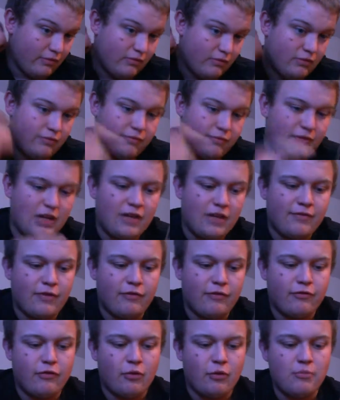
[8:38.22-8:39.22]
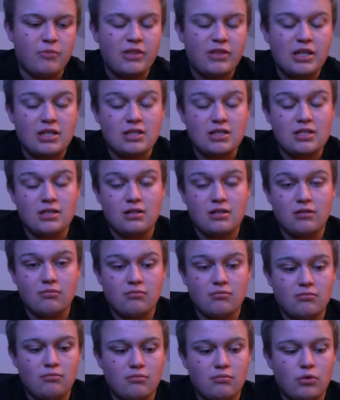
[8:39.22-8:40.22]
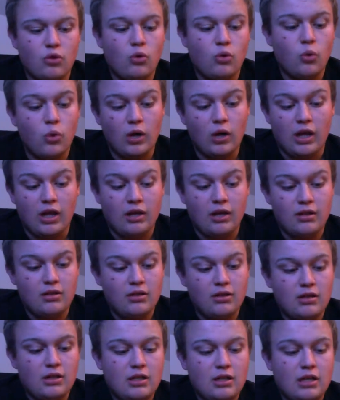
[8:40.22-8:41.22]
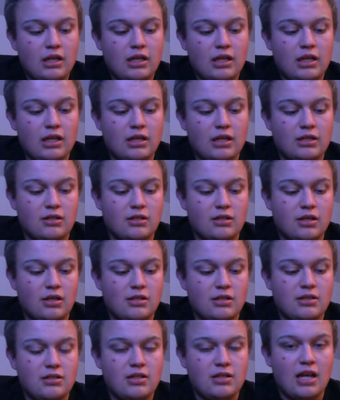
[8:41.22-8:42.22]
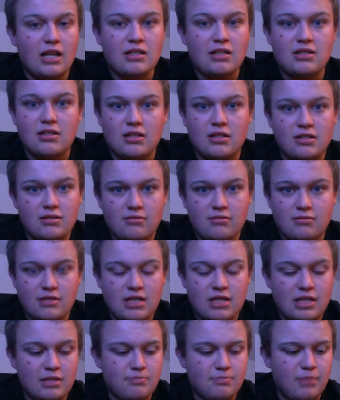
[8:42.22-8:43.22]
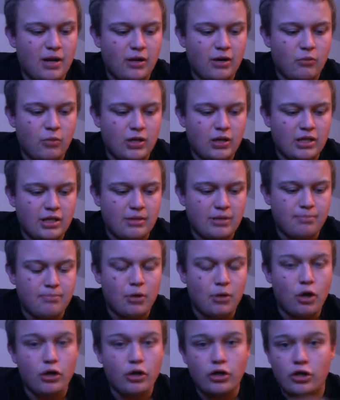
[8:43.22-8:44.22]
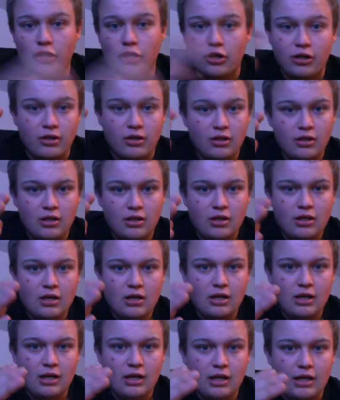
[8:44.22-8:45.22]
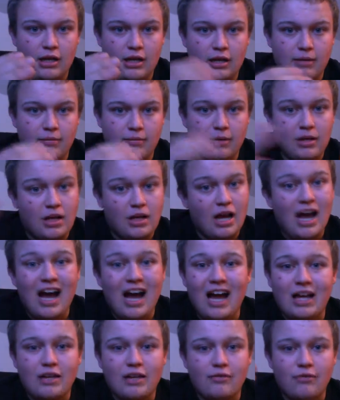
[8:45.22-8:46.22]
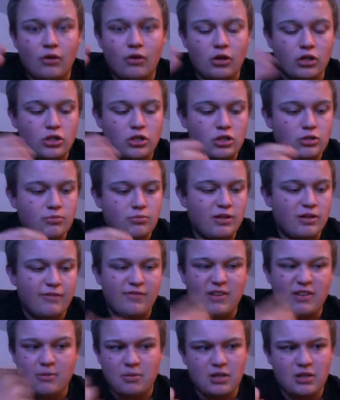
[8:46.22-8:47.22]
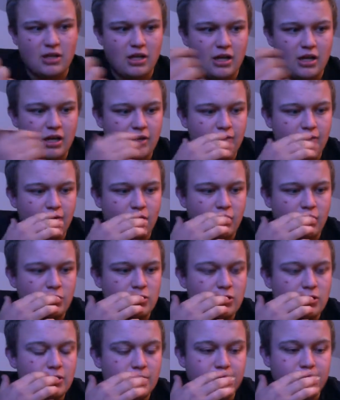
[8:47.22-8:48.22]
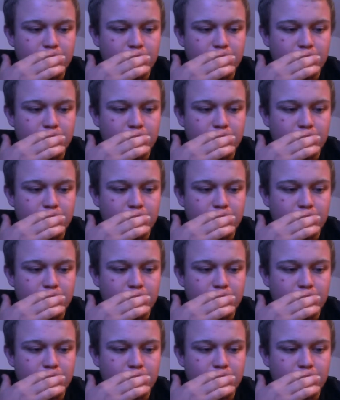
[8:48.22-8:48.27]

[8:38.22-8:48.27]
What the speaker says: flavour from this cola, it tends to taste better when you burn it at a higher voltage, when you vape it at a higher voltage.